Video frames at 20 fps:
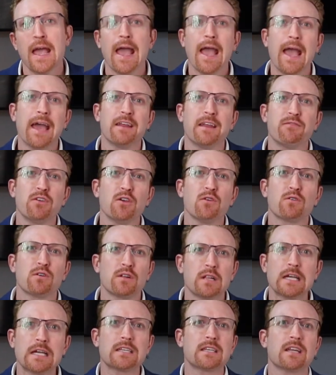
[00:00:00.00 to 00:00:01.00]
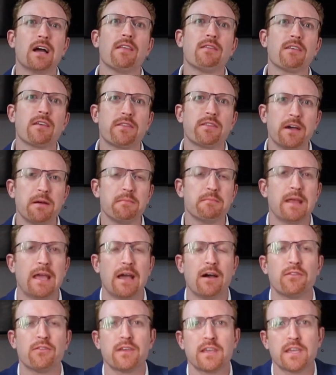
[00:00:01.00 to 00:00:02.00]
And if you clicked on the
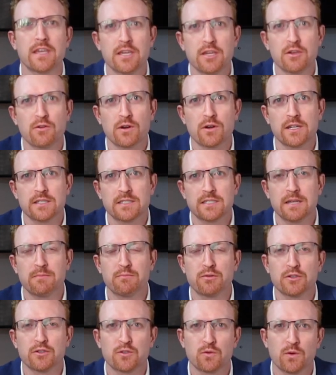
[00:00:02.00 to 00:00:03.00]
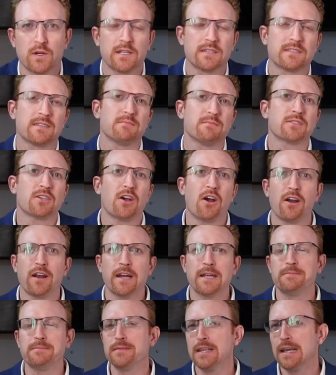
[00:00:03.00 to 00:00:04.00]
thumbnail thinking you were going to see Bruce Willis, I'm
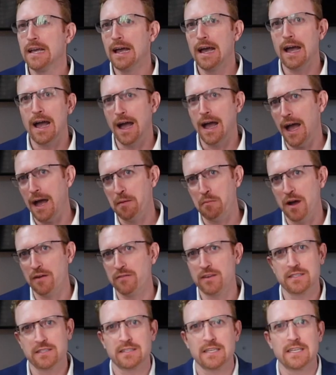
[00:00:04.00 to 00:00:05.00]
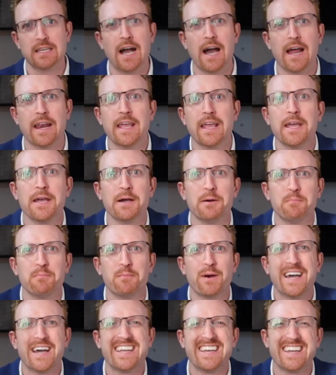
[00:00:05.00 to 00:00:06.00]
sorry. I'm obviously not
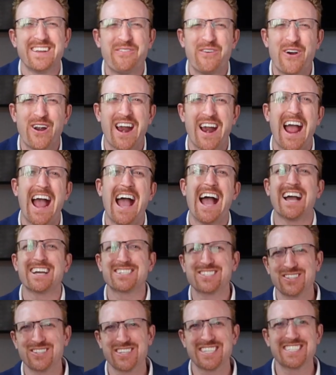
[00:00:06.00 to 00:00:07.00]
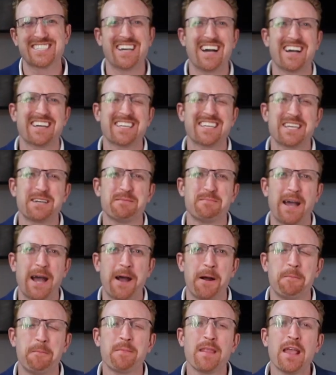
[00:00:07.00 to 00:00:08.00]
him, but we're actually talking
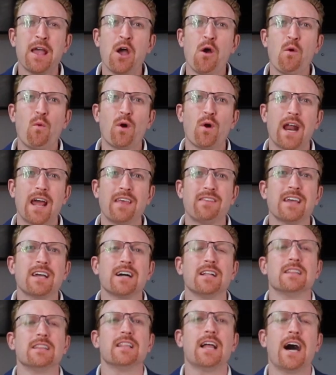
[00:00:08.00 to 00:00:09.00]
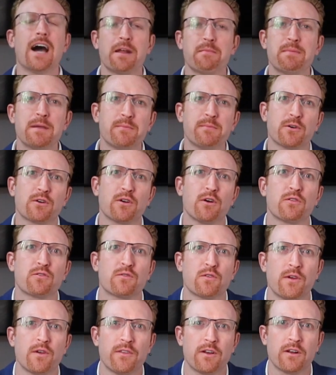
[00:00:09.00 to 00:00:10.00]
about what I think a lot of people go
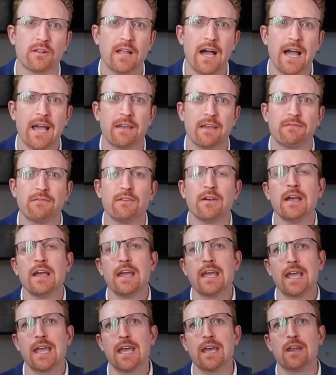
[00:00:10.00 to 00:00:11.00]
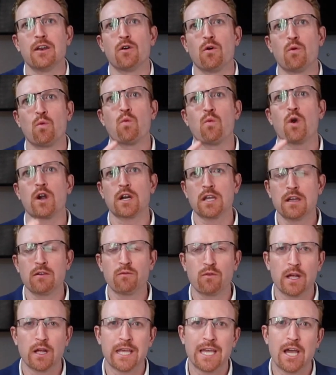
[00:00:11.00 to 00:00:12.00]
through in their life in
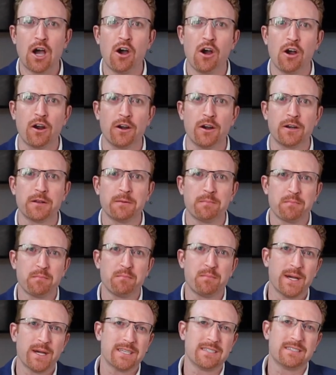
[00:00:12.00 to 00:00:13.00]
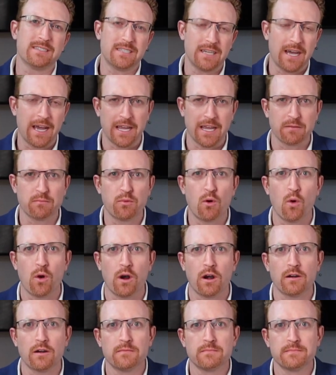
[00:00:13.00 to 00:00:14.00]
working really hard but dying
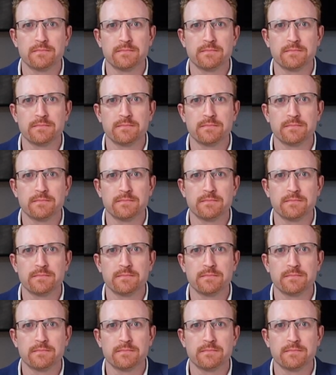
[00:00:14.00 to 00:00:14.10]
poor.